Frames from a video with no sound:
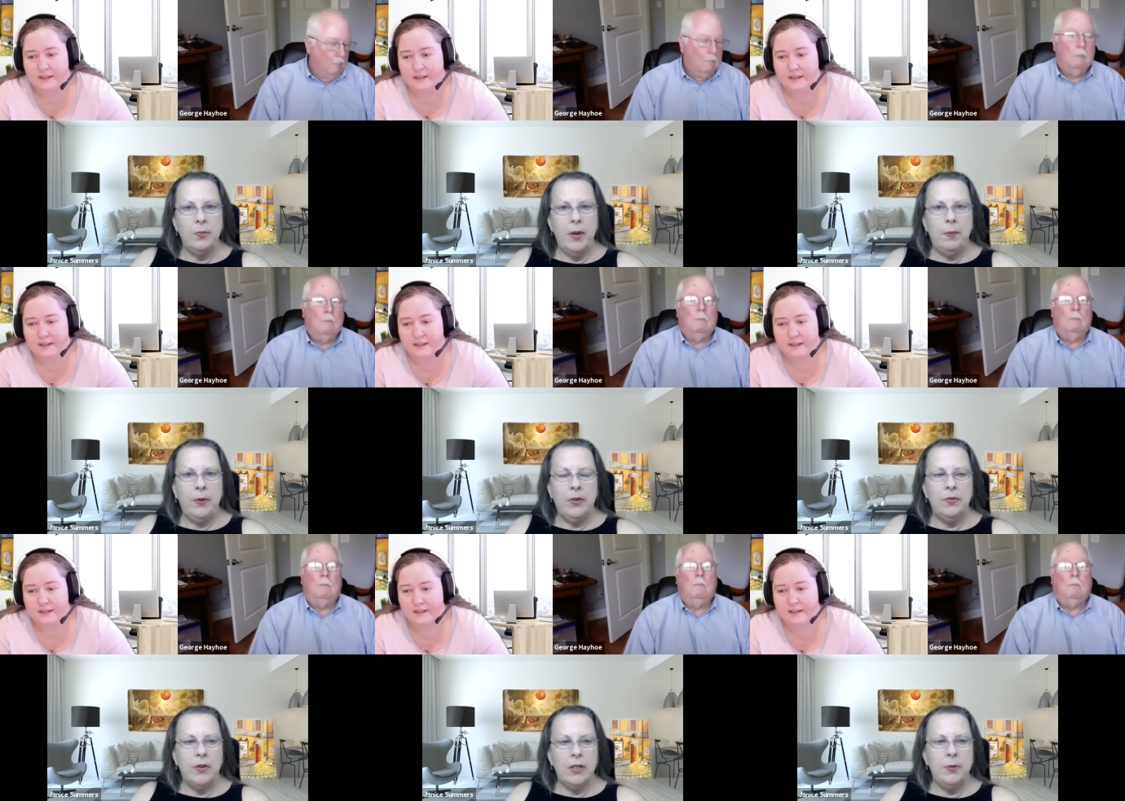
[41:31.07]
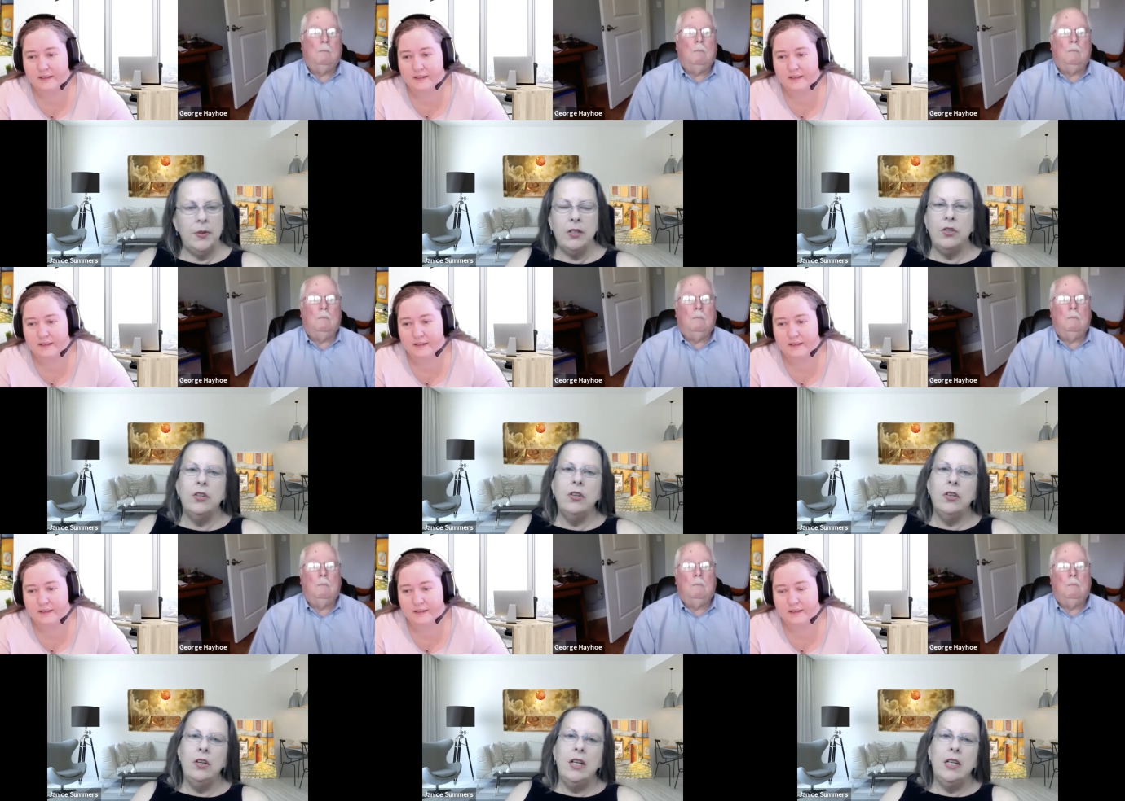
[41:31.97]
Speaker 1: paper as far as because
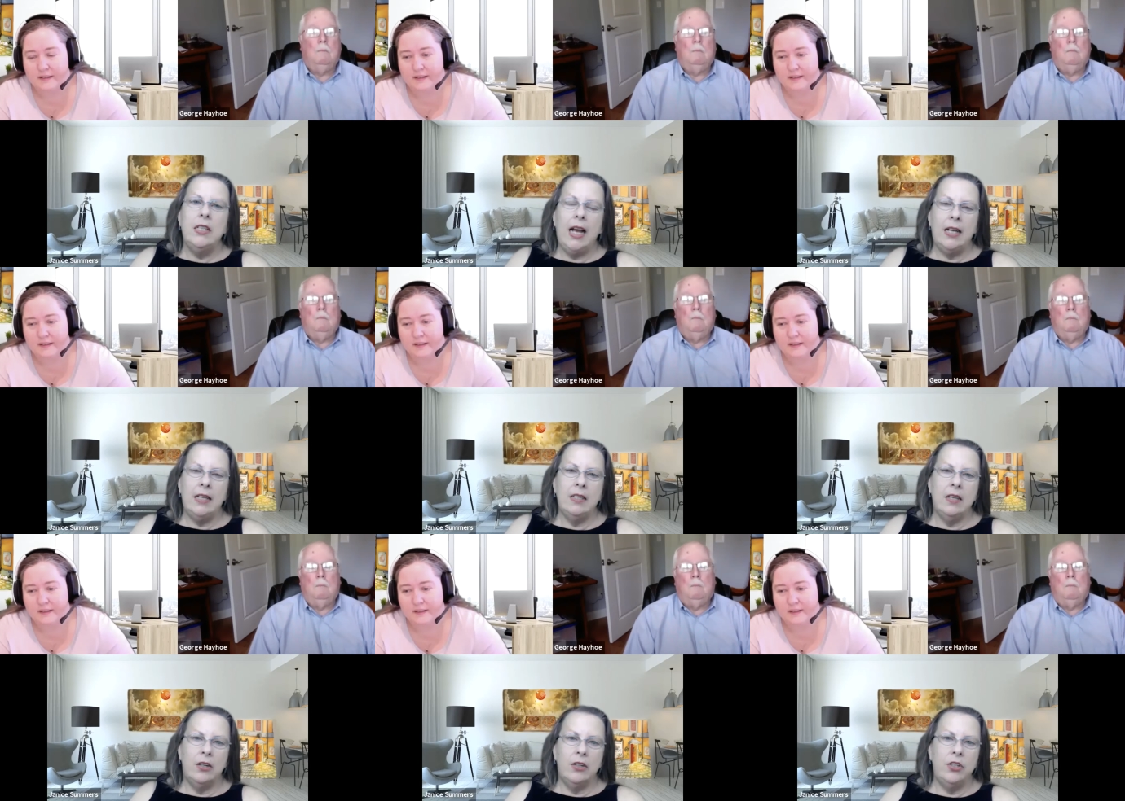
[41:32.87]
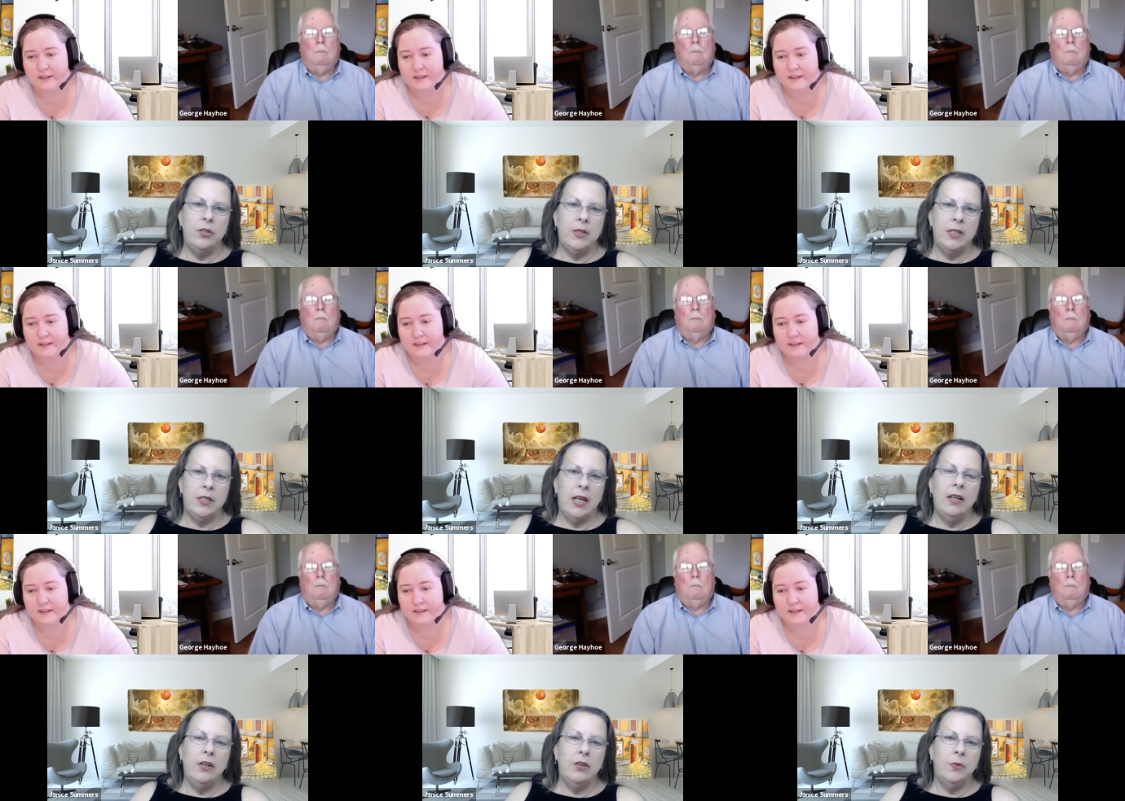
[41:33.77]
you're tasked, aren't you, as an
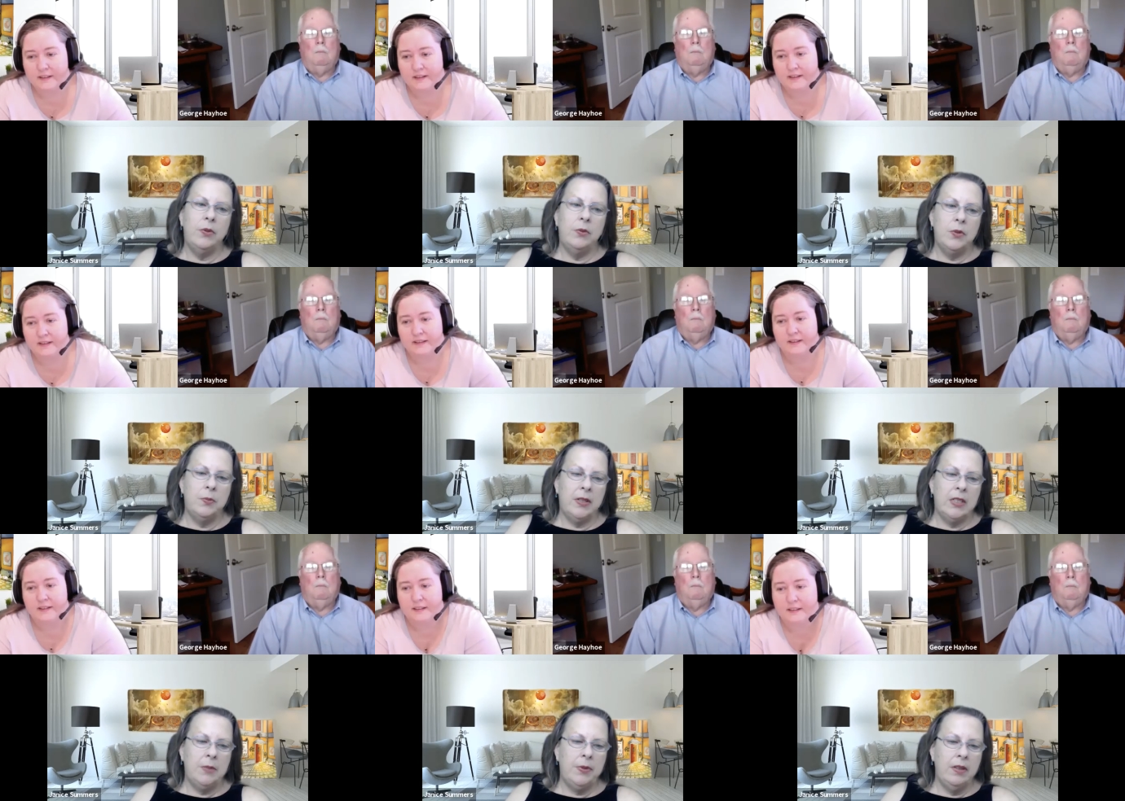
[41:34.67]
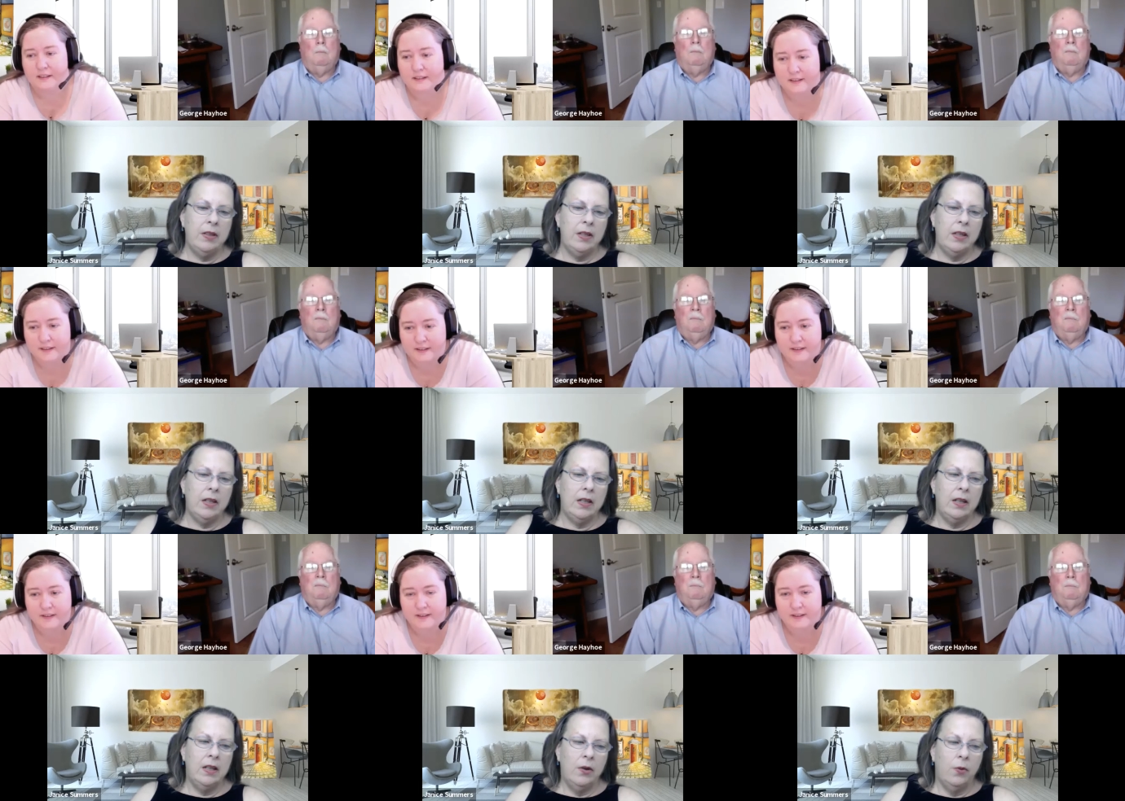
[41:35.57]
editor with the responsibility,
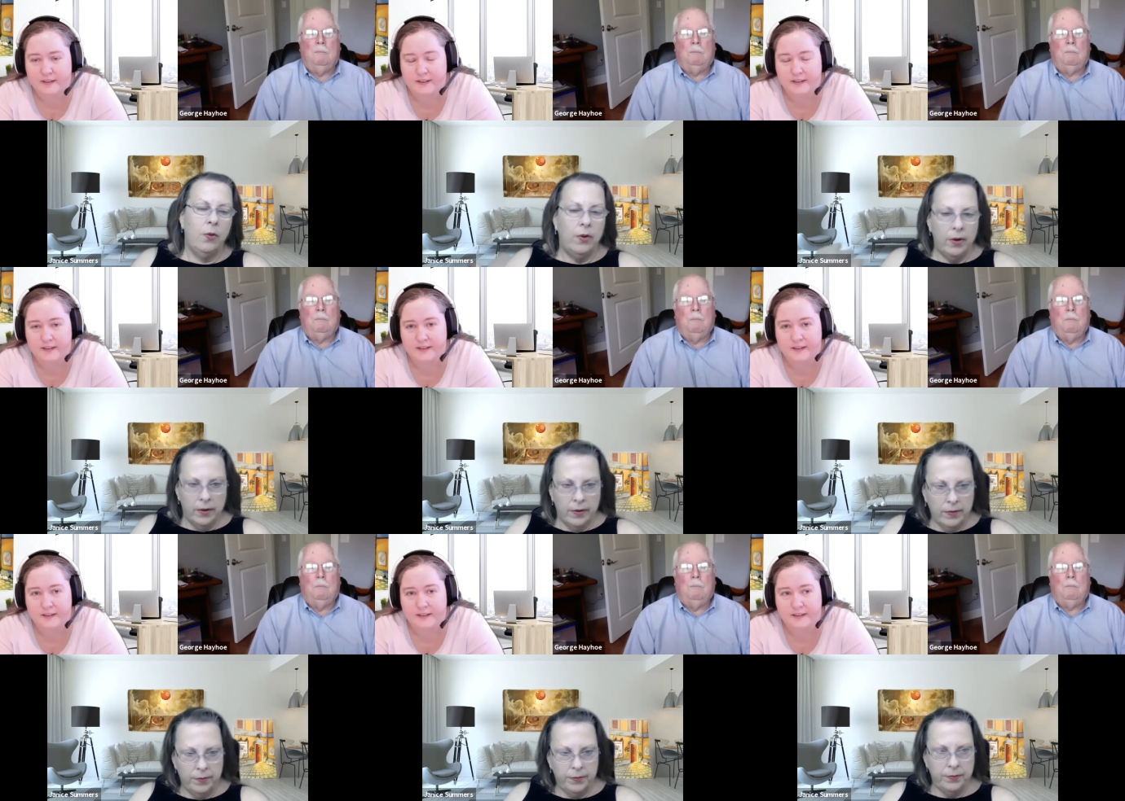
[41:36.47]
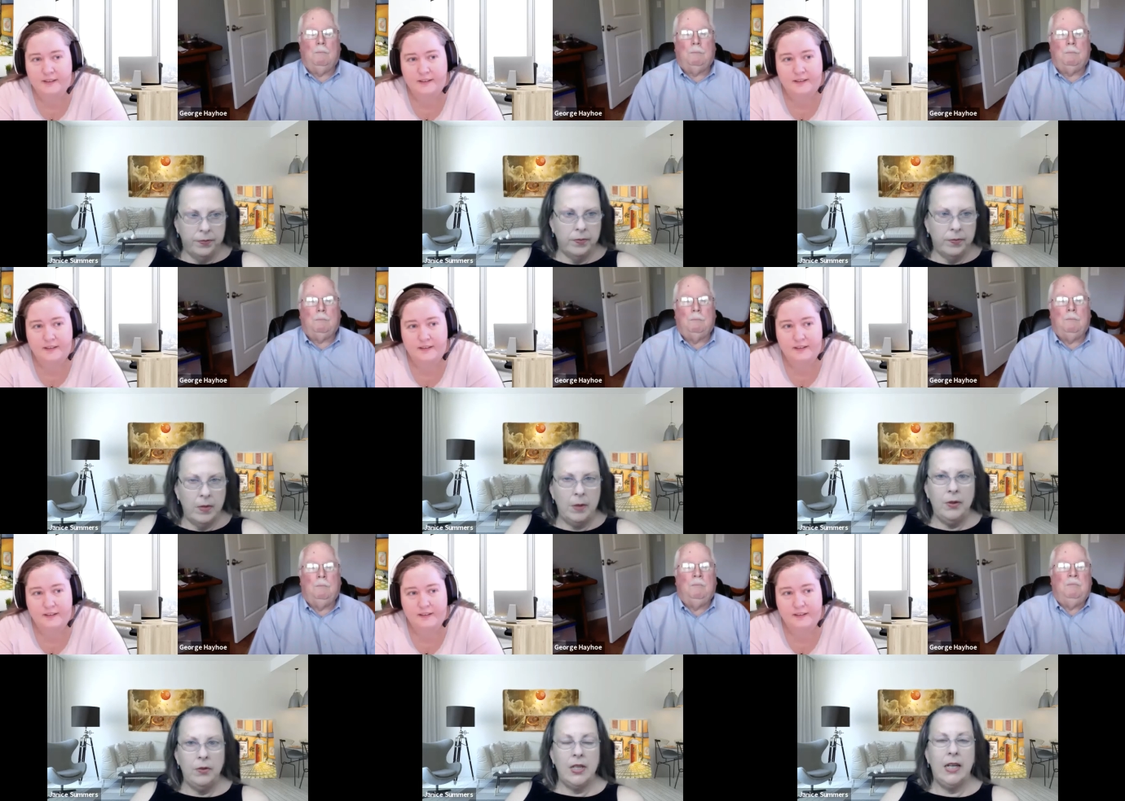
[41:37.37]
or maybe
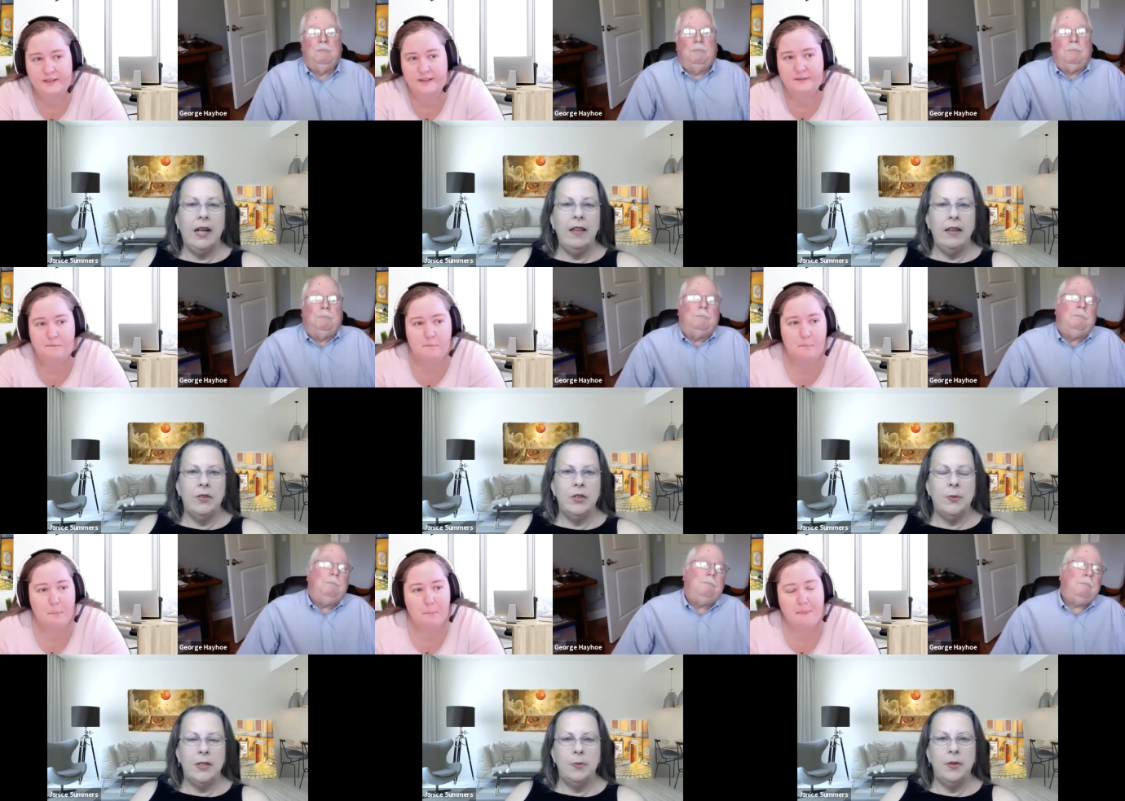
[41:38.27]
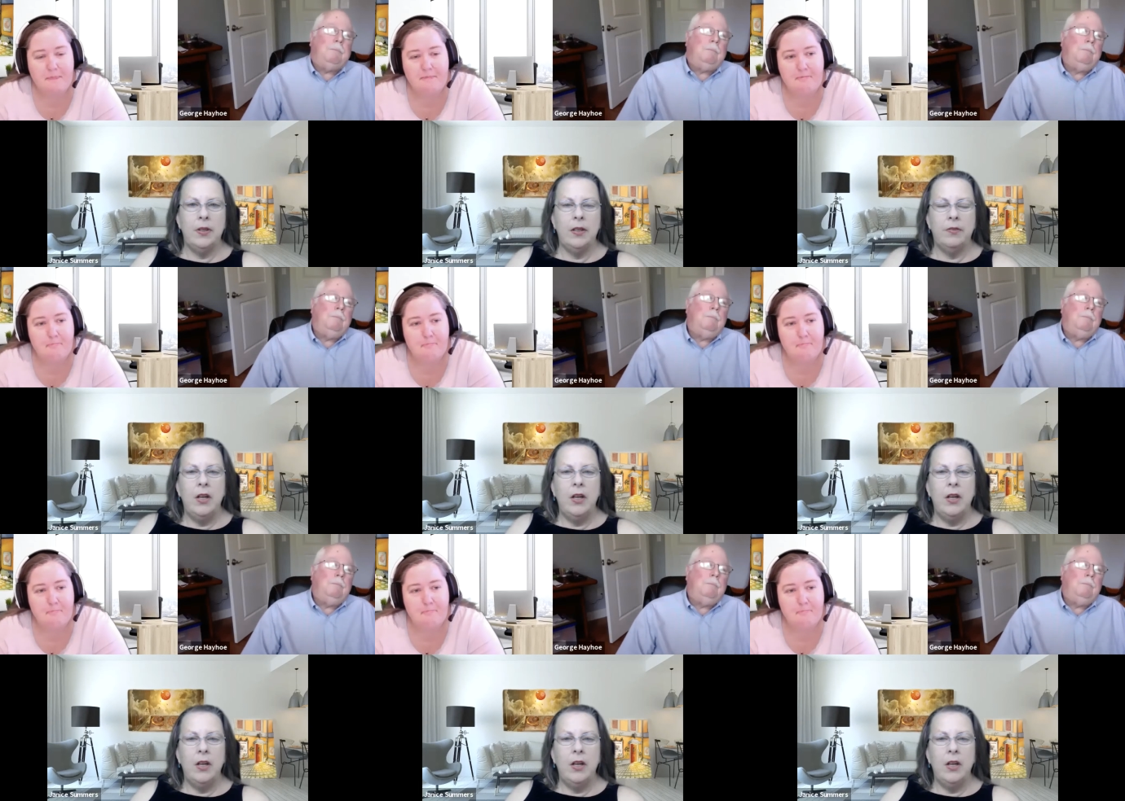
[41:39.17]
you take on that responsibility of